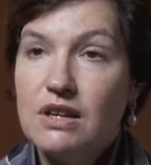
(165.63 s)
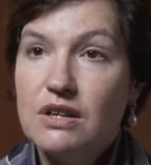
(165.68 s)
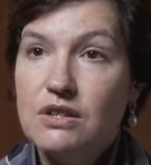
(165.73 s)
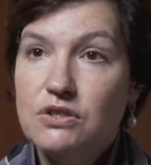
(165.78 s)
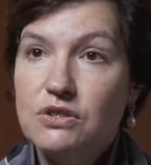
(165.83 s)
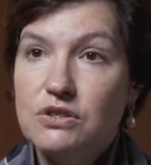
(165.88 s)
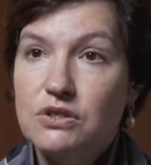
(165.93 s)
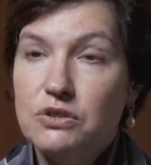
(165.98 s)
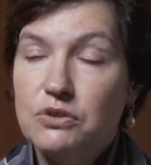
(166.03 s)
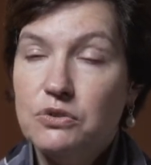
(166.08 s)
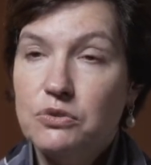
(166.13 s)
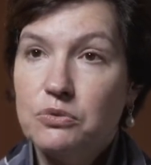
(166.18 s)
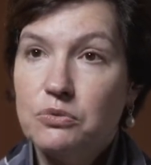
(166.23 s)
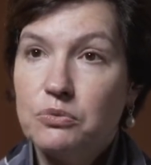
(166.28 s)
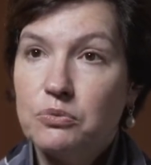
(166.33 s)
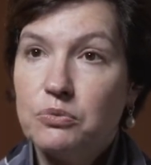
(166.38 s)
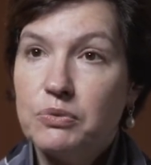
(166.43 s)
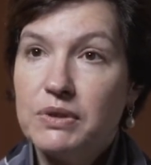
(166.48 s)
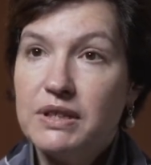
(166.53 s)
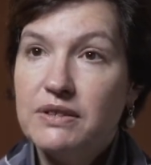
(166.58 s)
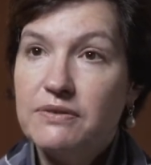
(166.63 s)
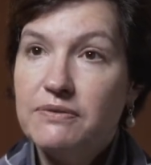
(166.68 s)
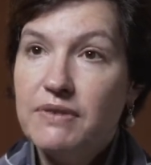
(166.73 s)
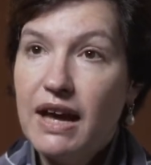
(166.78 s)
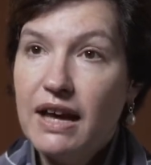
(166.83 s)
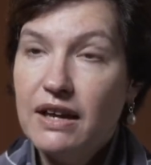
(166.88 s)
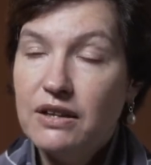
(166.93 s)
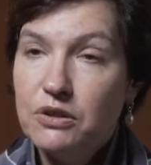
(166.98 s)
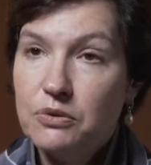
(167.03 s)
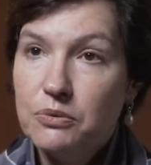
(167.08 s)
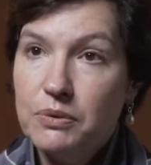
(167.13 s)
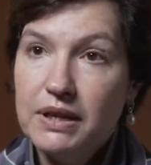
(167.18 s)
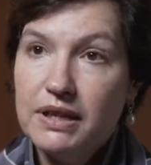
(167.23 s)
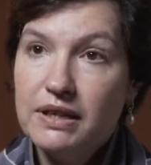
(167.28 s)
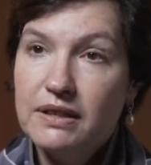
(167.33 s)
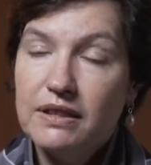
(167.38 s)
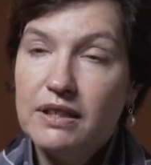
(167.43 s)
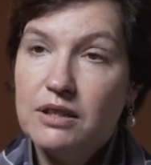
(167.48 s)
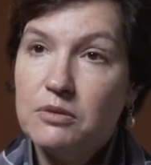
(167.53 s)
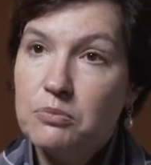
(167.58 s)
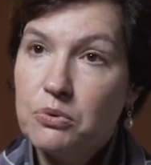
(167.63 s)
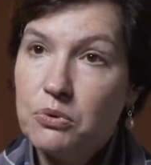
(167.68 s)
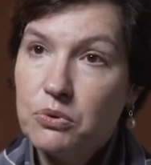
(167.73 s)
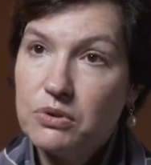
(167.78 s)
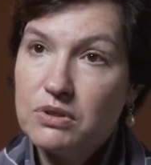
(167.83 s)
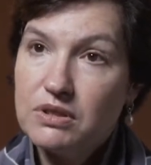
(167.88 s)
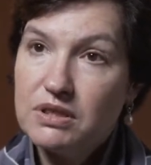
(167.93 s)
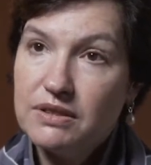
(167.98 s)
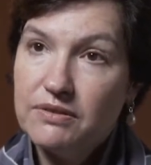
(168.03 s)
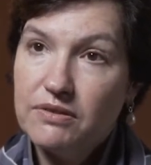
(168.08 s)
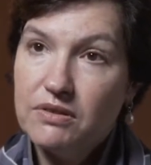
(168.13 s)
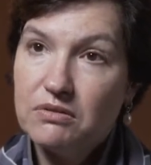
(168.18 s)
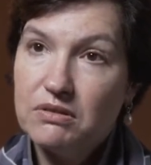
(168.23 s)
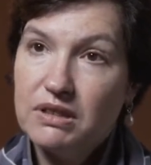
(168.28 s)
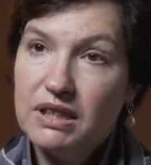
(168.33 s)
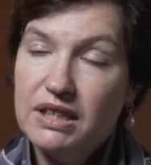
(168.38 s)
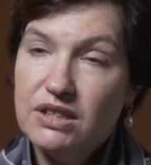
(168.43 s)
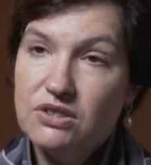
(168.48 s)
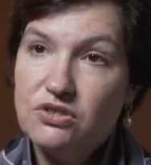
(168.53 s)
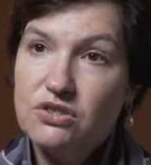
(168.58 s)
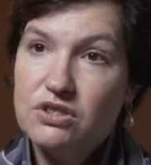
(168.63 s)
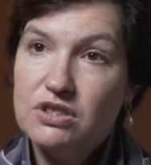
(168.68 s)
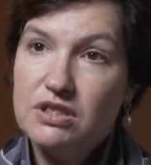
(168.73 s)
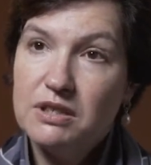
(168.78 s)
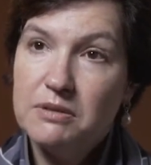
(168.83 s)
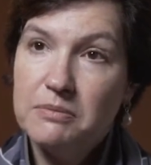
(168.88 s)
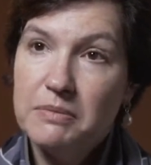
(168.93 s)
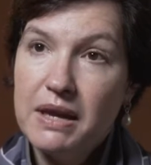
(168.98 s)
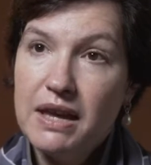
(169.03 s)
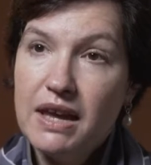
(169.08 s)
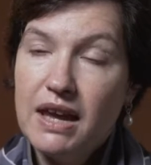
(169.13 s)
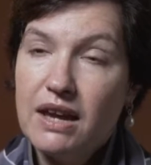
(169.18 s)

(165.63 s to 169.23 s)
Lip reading: to reevaluate the importance of the relationship,